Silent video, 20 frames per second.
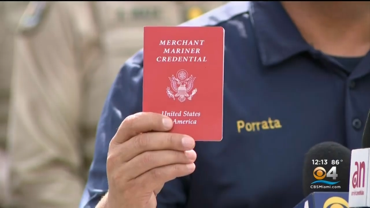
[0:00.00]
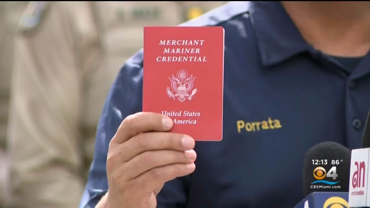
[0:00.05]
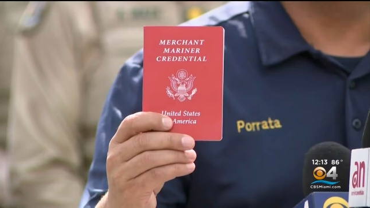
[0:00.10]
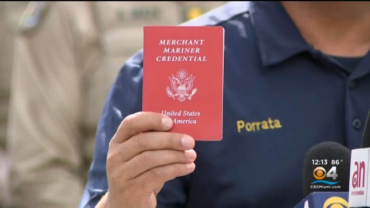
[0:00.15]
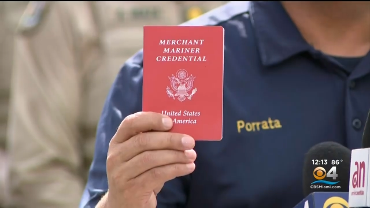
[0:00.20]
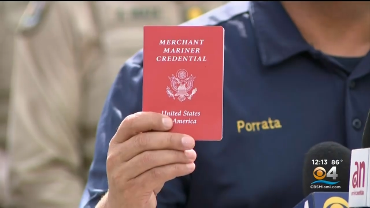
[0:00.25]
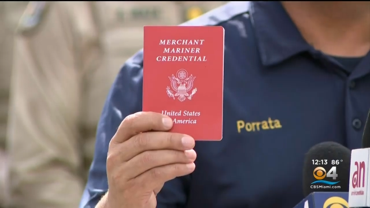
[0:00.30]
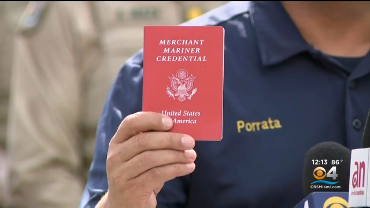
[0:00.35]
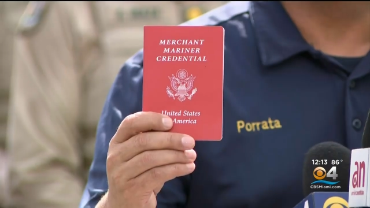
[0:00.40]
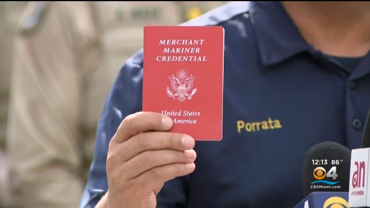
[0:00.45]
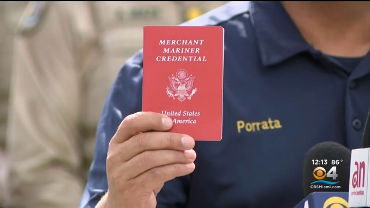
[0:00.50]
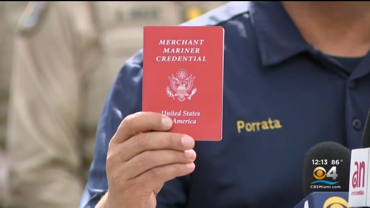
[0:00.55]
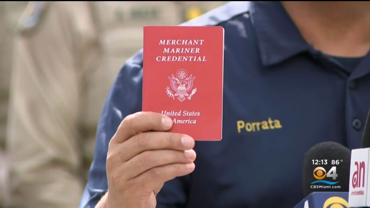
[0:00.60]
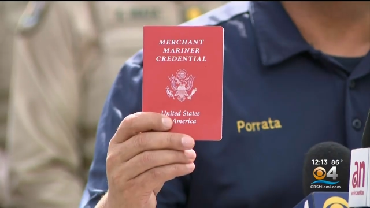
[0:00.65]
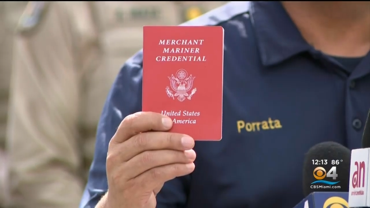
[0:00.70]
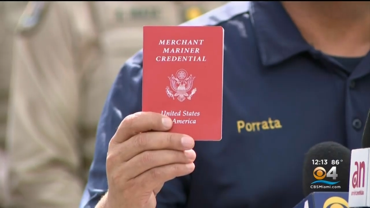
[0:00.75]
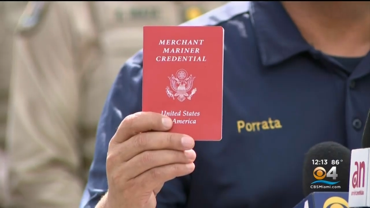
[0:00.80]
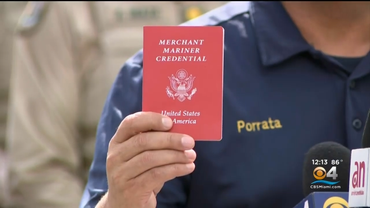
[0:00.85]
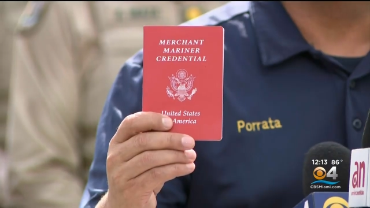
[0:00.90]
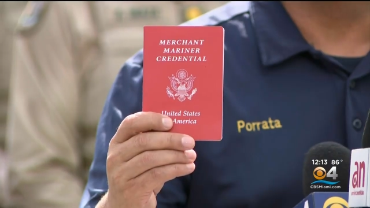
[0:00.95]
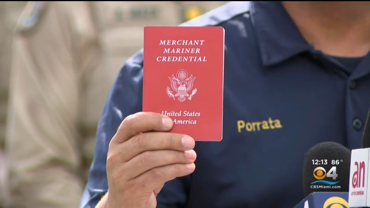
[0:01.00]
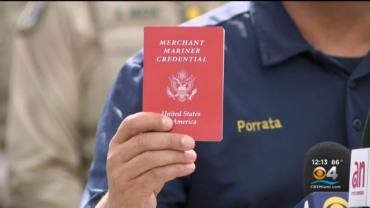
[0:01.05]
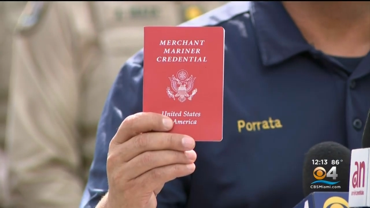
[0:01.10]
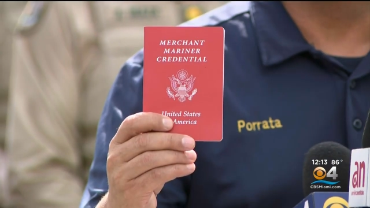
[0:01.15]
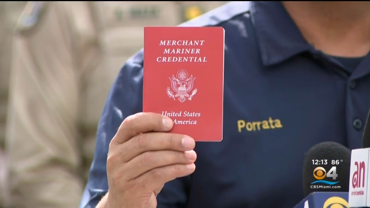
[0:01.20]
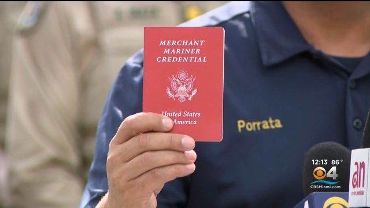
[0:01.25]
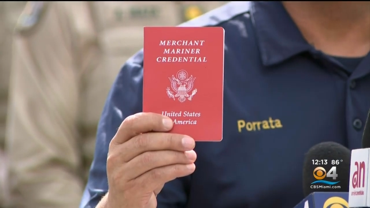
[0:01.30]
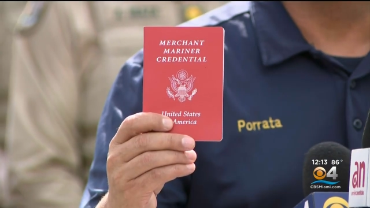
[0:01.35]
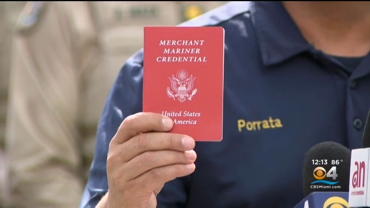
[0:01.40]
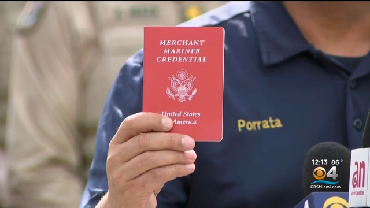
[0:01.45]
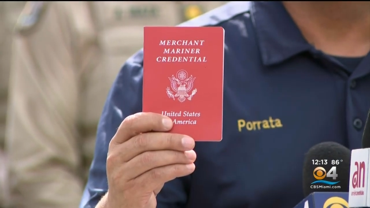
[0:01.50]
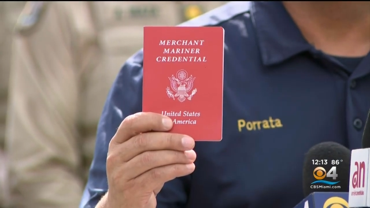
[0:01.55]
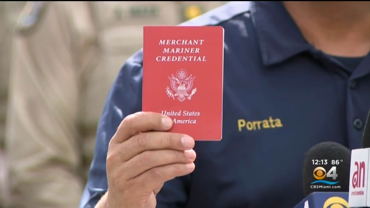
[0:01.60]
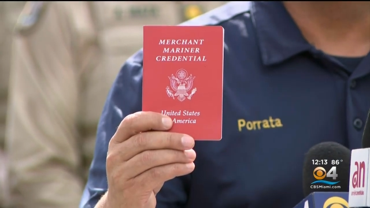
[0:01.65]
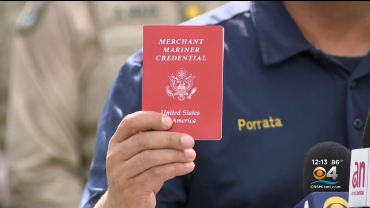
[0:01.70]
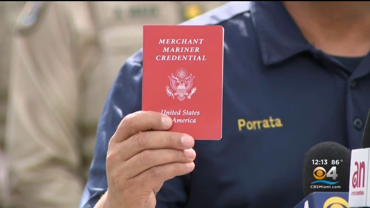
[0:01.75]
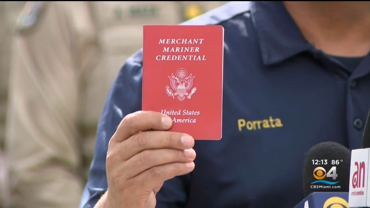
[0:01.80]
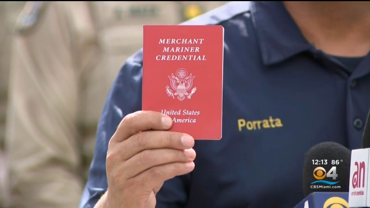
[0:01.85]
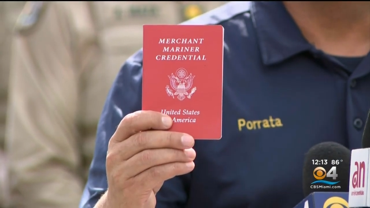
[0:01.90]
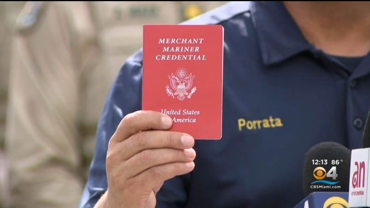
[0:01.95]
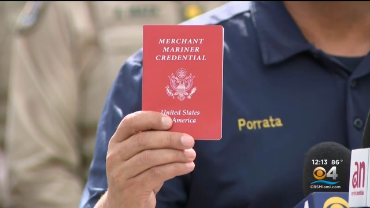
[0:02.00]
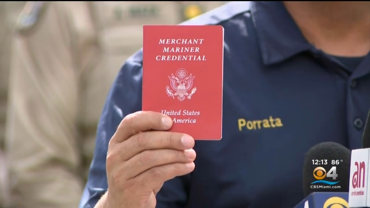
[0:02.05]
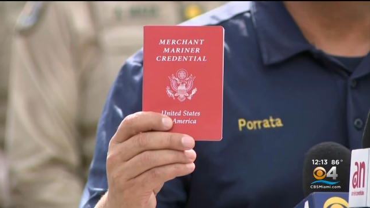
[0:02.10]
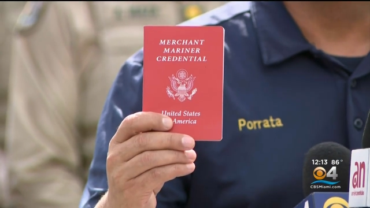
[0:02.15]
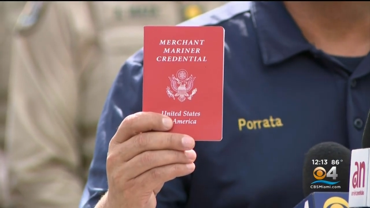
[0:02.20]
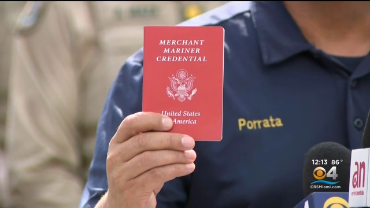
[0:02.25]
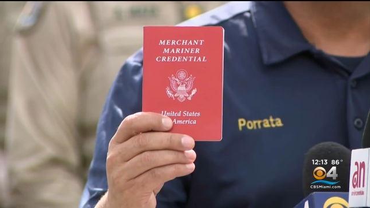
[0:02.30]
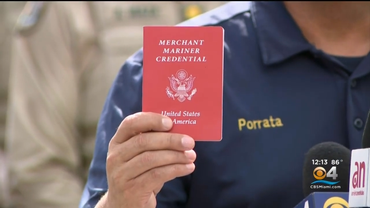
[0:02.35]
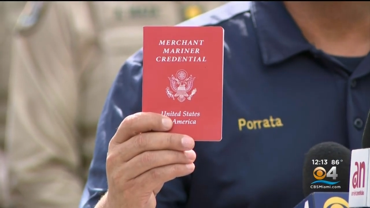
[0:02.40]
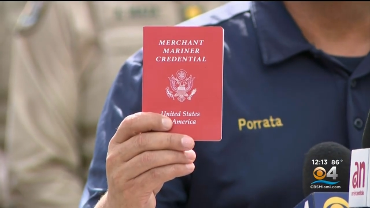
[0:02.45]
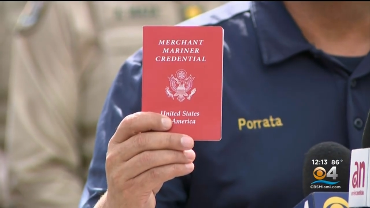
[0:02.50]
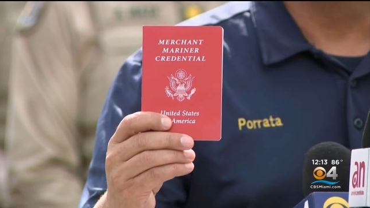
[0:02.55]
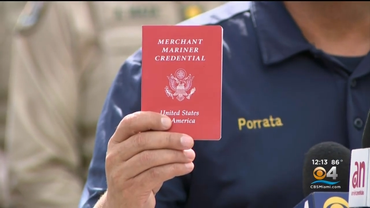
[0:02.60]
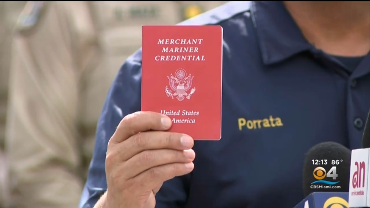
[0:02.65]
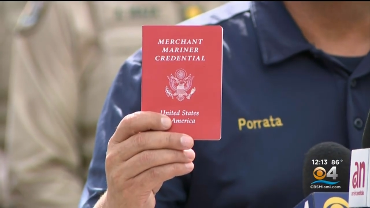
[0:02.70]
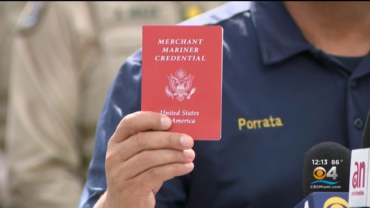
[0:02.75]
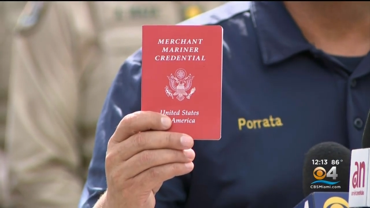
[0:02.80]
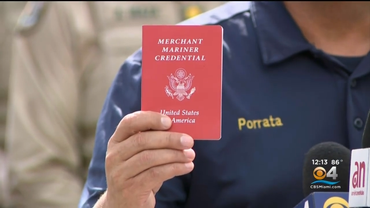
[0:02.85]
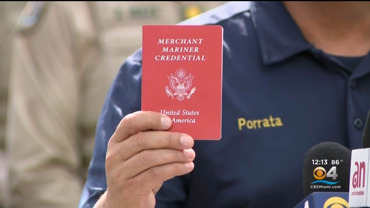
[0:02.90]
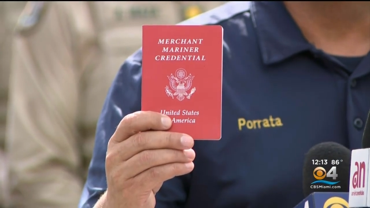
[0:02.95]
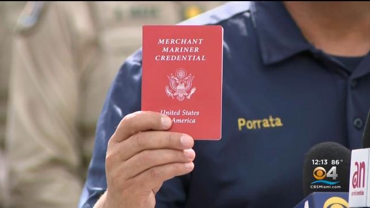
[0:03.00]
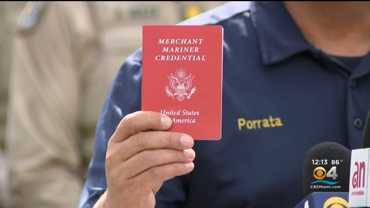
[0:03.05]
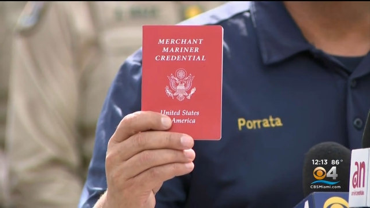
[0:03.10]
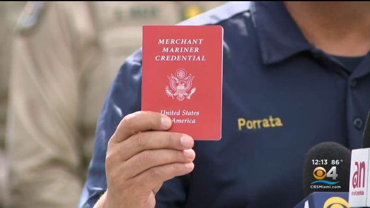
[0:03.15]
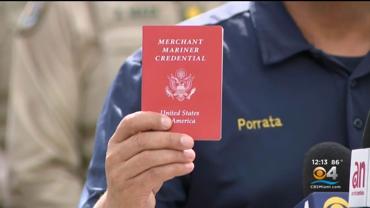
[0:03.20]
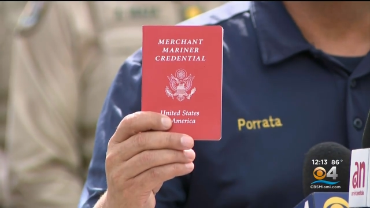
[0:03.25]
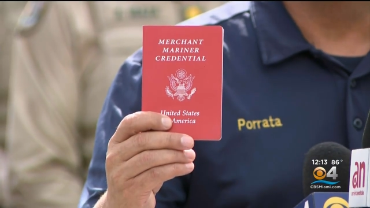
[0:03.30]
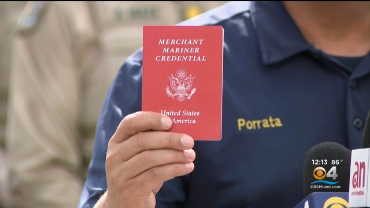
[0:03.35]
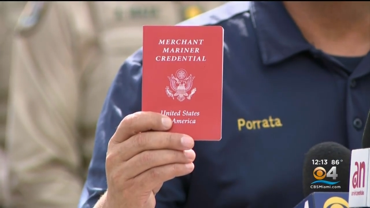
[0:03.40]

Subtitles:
[unreadable: no face in view]